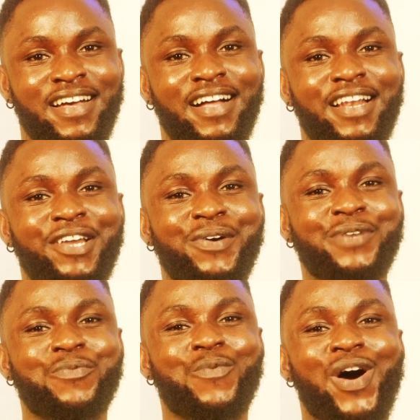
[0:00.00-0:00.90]
Hello
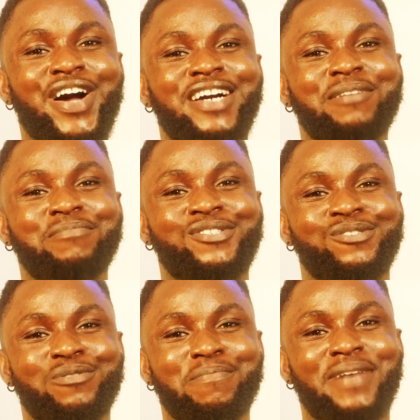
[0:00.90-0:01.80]
and welcome
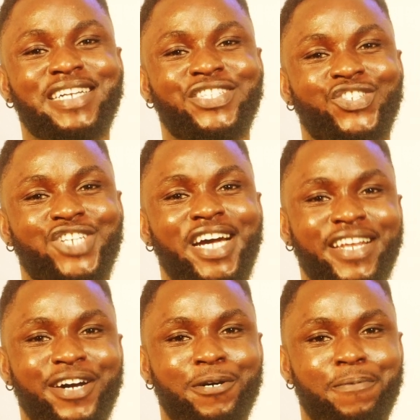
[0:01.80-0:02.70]
to my
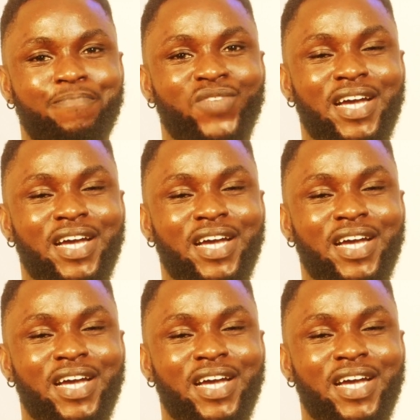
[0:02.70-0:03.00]
channel.